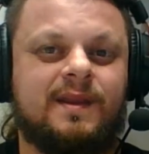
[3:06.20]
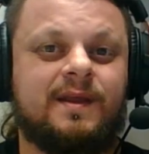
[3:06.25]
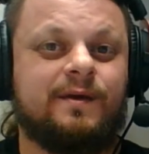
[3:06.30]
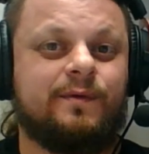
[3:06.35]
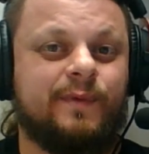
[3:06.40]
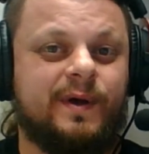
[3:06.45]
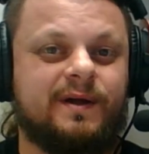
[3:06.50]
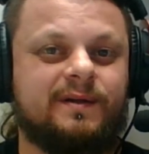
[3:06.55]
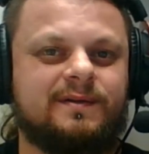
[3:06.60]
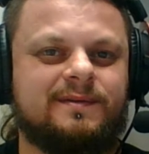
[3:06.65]

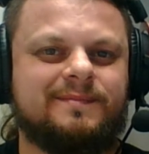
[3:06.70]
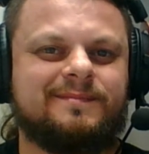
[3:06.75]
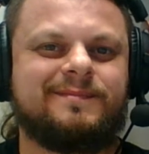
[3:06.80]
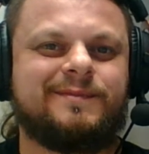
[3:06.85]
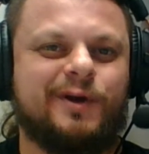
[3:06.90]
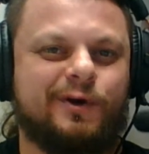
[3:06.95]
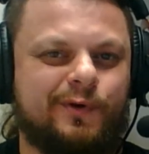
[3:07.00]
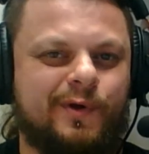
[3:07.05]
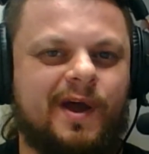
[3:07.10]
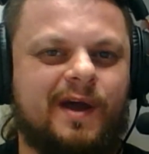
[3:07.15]
Well,
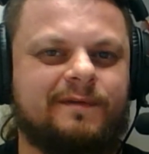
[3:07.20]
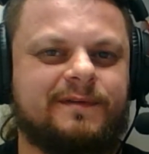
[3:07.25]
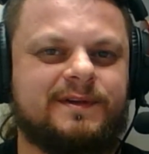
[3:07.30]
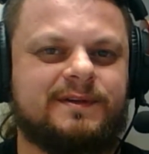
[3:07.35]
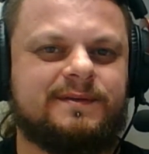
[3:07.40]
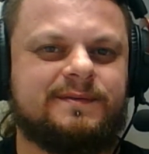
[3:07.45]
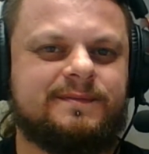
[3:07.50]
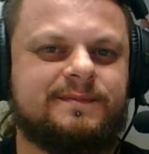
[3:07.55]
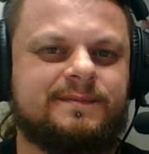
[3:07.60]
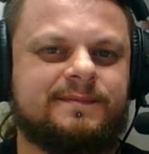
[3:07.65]
there you have it.
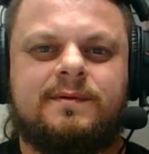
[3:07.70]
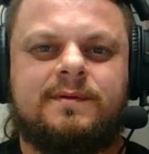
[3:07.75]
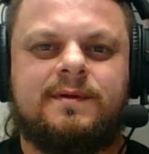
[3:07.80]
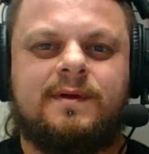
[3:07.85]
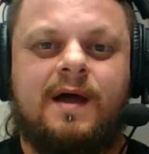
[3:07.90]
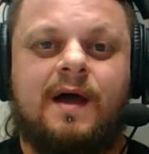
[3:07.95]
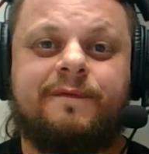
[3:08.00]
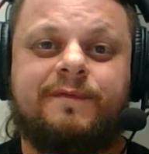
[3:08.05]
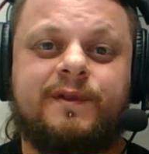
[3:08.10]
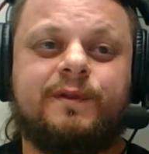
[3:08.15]

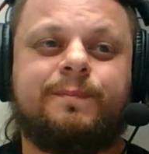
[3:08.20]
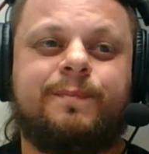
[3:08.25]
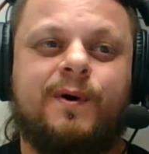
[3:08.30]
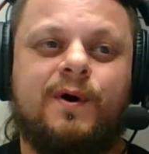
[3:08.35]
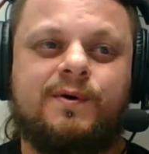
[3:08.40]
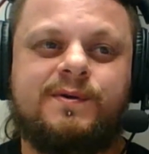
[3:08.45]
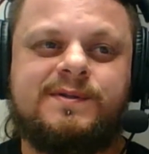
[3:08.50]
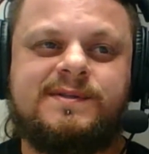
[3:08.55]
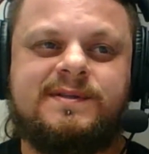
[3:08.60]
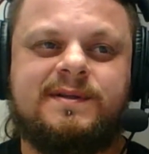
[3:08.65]
I will
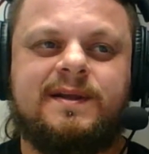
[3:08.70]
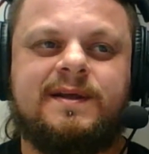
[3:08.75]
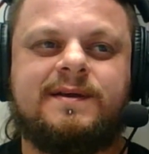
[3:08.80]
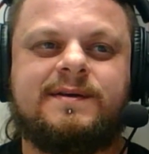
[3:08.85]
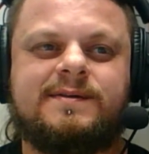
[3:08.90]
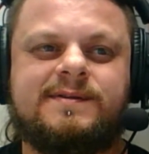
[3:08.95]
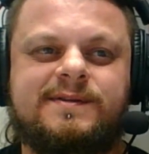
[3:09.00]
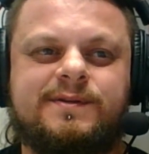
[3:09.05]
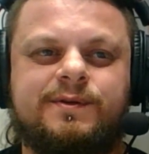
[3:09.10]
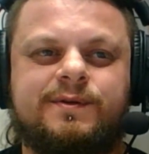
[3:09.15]
post
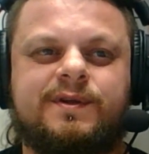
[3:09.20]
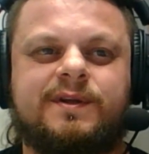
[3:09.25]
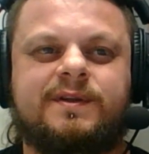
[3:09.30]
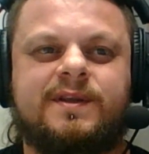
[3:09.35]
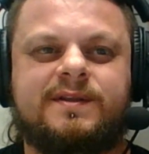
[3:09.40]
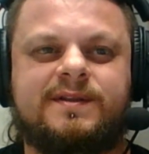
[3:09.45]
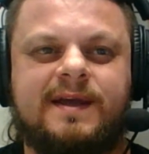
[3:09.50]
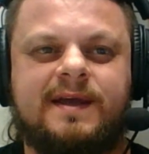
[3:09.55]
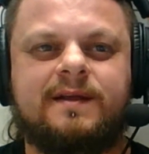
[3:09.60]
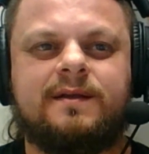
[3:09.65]
links to the
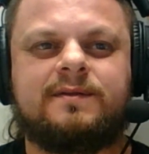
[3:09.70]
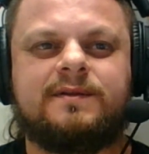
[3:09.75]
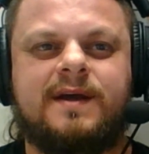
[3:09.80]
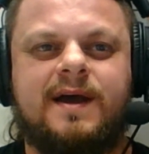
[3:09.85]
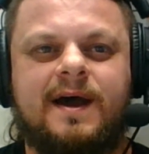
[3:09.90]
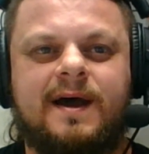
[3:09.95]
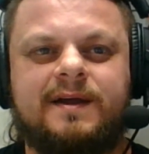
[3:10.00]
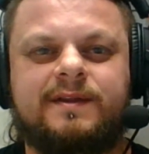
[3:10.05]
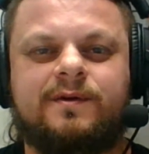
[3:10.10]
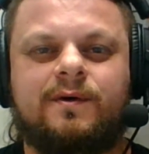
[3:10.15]
detailed
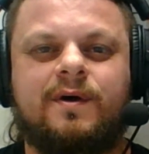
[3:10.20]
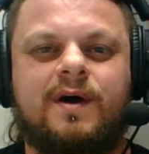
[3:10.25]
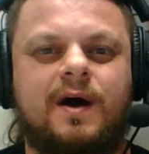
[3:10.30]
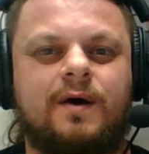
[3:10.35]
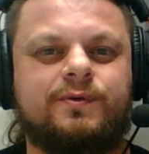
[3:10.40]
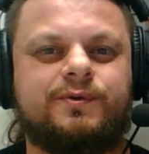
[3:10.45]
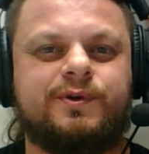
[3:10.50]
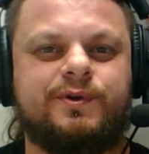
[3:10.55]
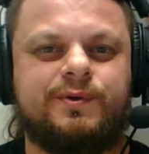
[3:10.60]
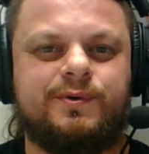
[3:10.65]
guide on how
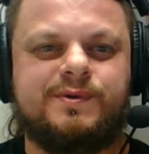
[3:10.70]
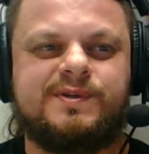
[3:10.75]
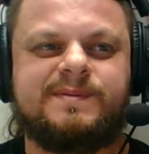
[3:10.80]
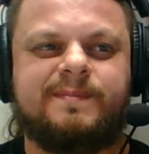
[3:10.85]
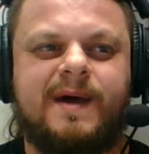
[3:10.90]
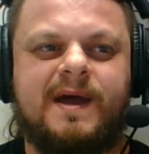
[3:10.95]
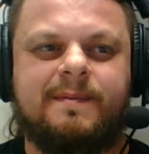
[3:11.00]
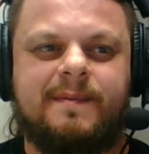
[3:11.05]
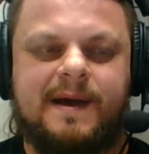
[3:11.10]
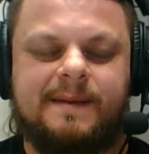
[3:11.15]
to use
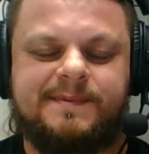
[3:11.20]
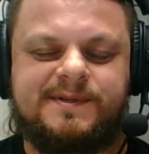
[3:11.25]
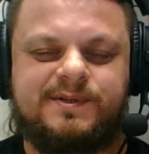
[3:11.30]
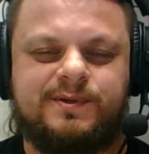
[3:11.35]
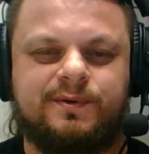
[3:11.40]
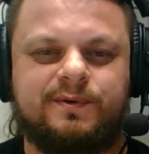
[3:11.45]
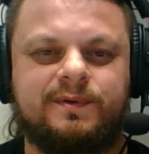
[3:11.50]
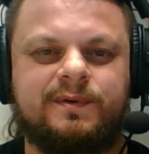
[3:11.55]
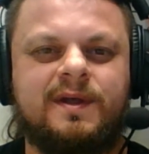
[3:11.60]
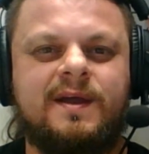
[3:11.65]
my Maps
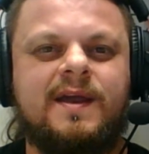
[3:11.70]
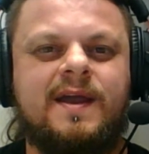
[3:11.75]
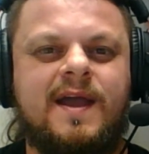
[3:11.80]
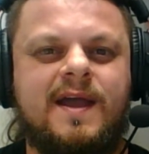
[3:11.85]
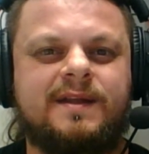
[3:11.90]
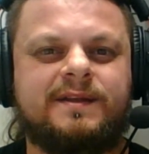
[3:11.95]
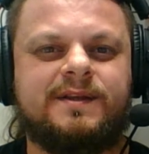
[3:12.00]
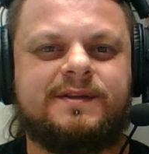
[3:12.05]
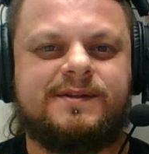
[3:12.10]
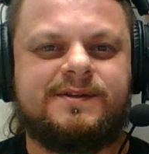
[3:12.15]
tool in
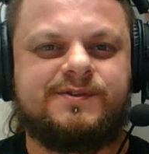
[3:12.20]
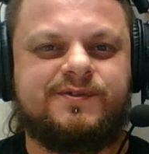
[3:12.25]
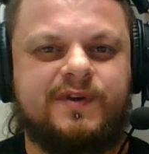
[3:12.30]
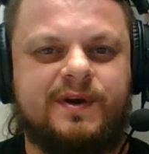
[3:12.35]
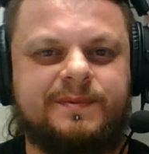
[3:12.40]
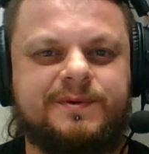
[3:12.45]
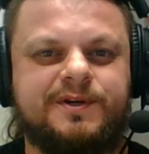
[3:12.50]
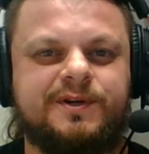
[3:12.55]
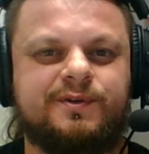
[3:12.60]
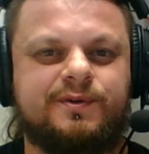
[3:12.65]
the
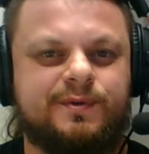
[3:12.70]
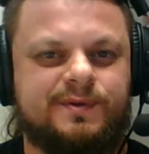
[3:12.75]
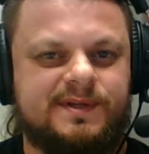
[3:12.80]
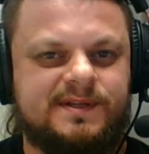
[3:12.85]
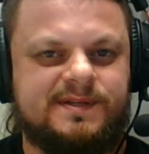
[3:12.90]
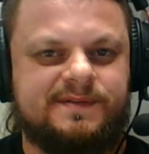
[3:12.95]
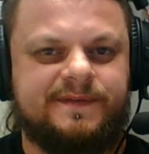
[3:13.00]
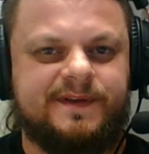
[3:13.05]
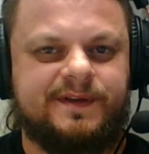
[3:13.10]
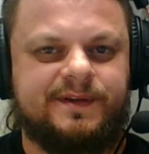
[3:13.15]
description to this
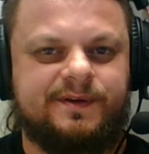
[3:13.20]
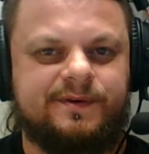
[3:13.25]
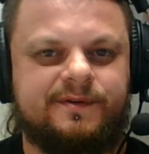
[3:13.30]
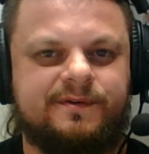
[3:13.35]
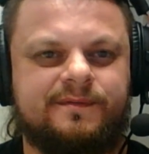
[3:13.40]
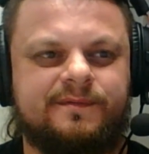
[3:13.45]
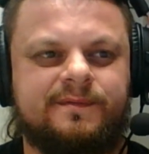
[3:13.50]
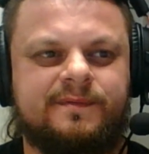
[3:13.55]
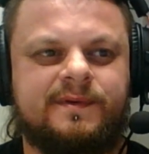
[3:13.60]
video.